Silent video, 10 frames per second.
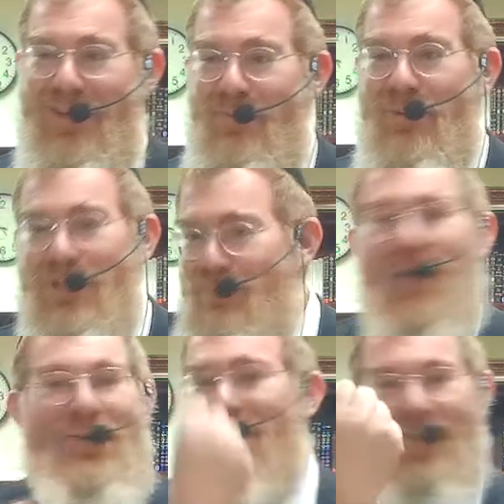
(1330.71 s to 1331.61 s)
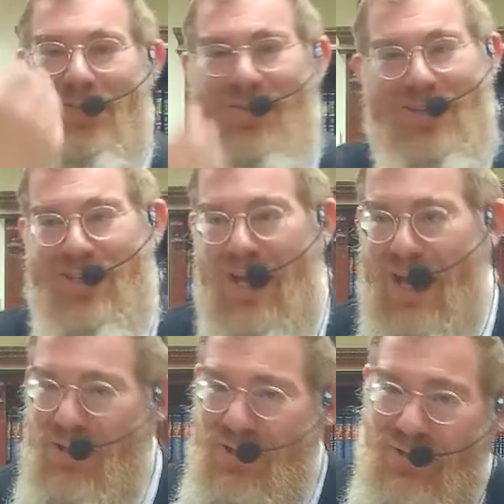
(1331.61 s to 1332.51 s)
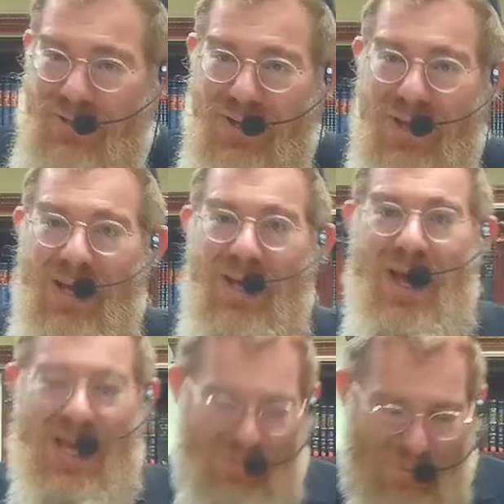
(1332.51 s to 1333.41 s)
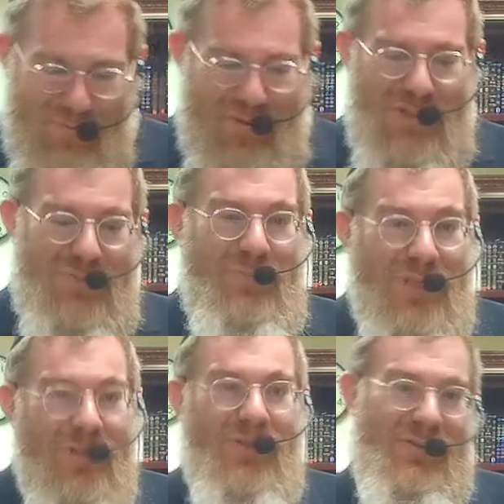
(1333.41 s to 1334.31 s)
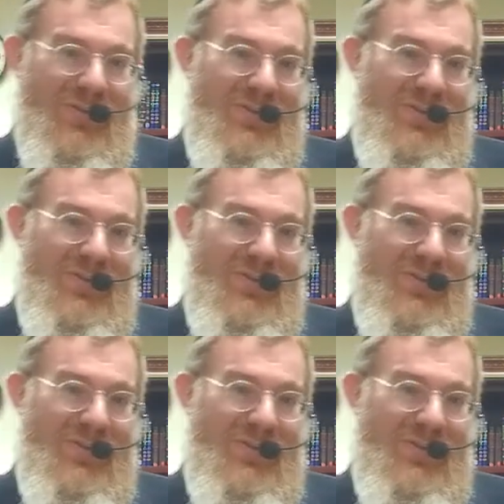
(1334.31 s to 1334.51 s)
But it's better if you leave it as a kasha. As we finish Mincha